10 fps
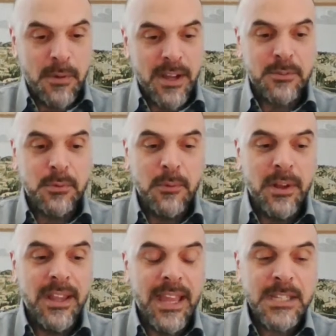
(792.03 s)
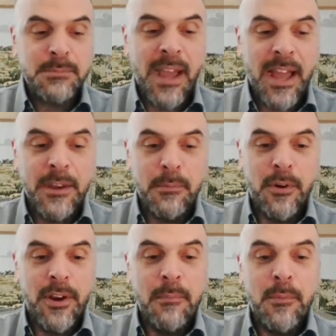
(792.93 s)
but we will expand
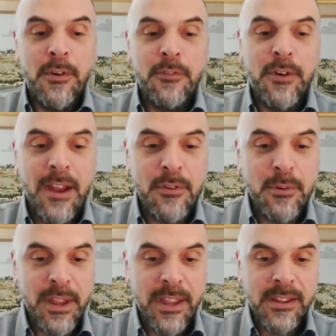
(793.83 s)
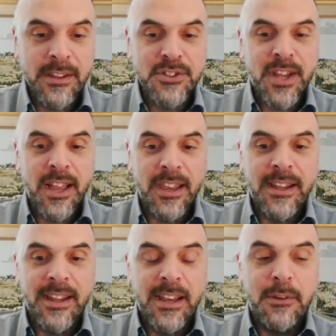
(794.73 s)
more and more for every week, inshallah.
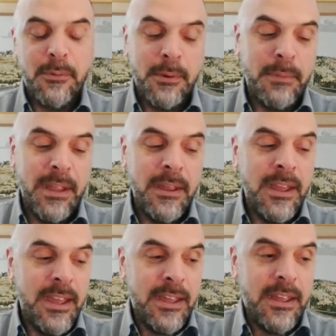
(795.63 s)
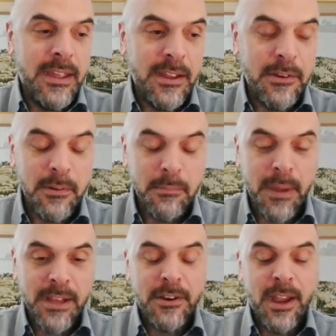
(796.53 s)
And it will be
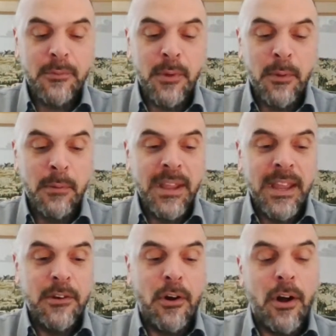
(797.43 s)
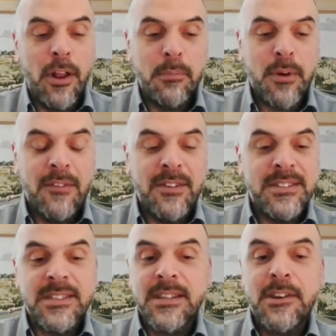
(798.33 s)
better, and we will be in all
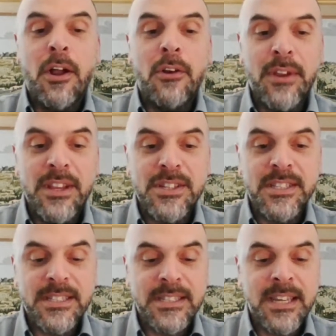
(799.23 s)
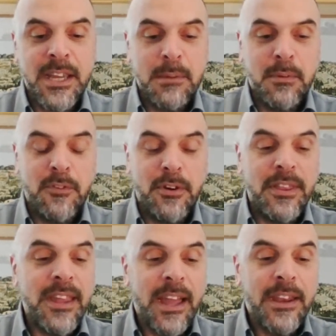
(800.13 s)
provinces and all regions before
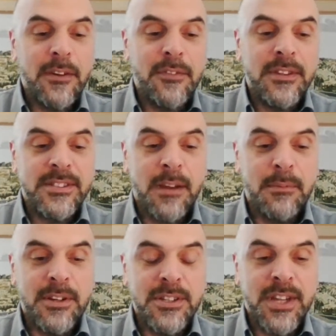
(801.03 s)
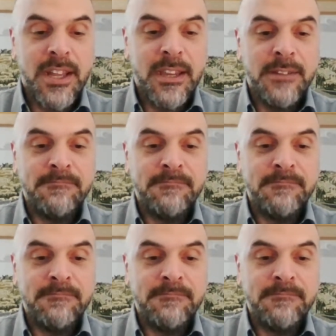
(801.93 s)
the end of the summer, inshallah.